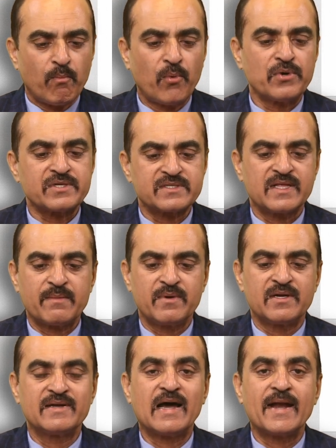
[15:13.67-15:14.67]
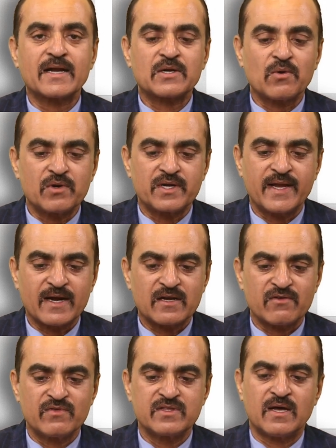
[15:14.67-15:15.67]
puts them in direct
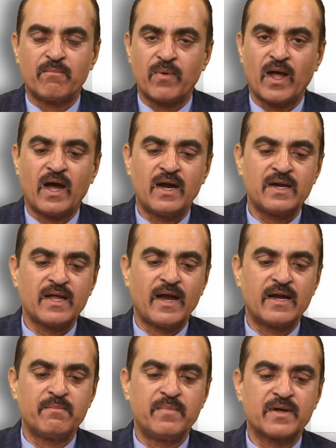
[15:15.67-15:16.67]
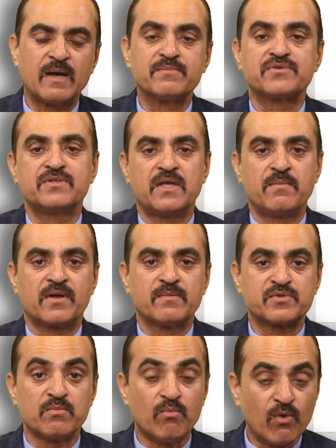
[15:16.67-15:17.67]
contact with the plant and they
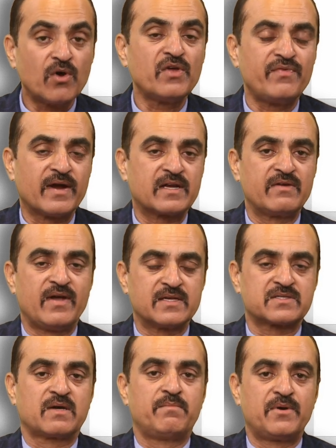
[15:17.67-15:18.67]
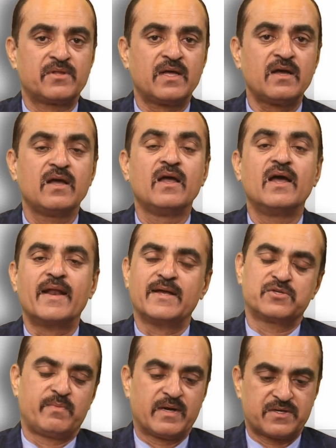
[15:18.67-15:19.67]
becomes more effective as compared to the
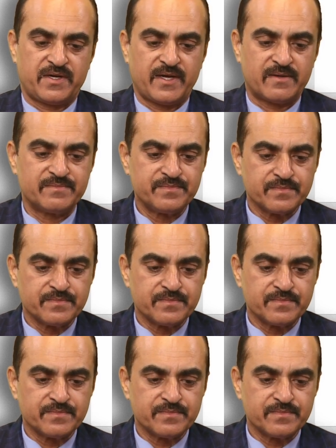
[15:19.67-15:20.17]
rhizobacteria.